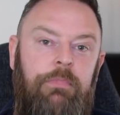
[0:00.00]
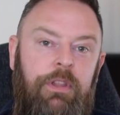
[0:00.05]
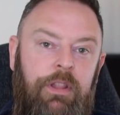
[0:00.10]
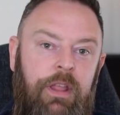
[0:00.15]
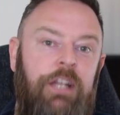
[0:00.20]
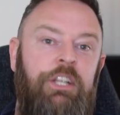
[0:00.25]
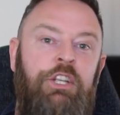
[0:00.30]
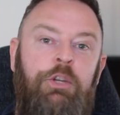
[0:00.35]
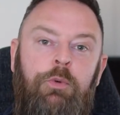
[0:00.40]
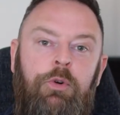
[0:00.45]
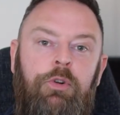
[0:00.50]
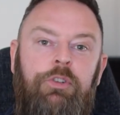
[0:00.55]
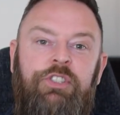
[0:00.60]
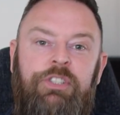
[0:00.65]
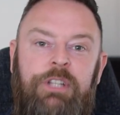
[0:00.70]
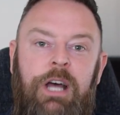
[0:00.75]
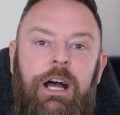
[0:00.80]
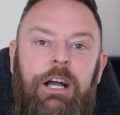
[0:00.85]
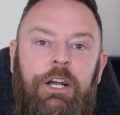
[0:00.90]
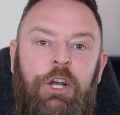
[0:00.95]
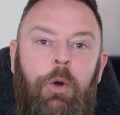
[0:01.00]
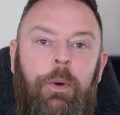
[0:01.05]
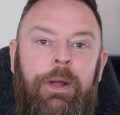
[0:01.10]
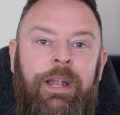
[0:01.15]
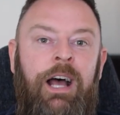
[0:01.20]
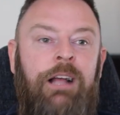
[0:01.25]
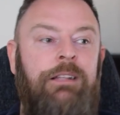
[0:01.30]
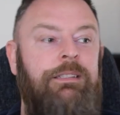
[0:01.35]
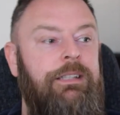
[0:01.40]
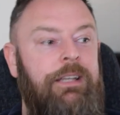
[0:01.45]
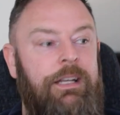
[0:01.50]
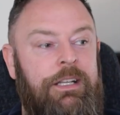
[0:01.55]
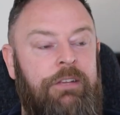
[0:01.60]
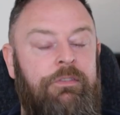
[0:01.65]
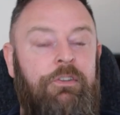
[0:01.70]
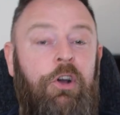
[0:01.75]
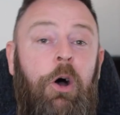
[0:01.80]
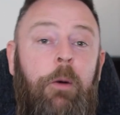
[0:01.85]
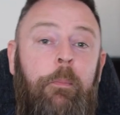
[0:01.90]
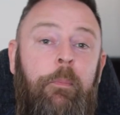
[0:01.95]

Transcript: then you would start going at it and you've got